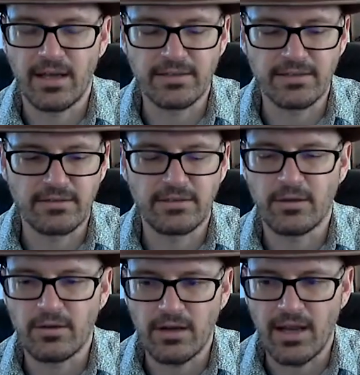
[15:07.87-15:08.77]
I just
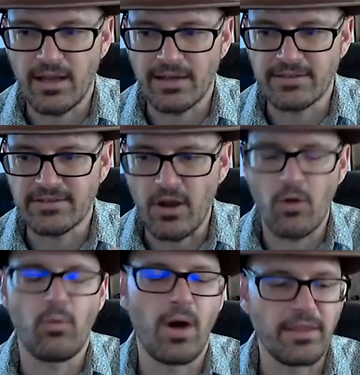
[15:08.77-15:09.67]

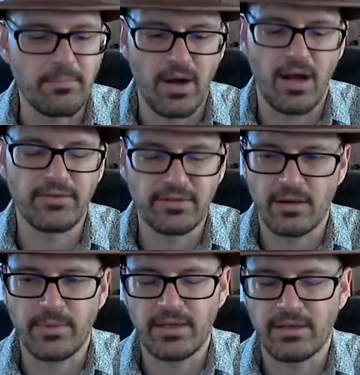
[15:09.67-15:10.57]
don't want the boss to
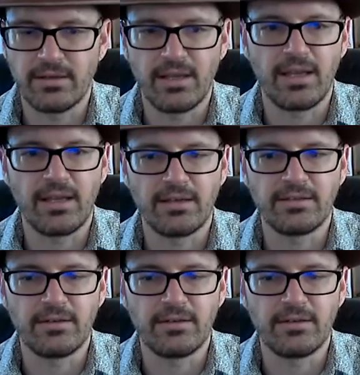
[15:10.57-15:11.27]
come in and,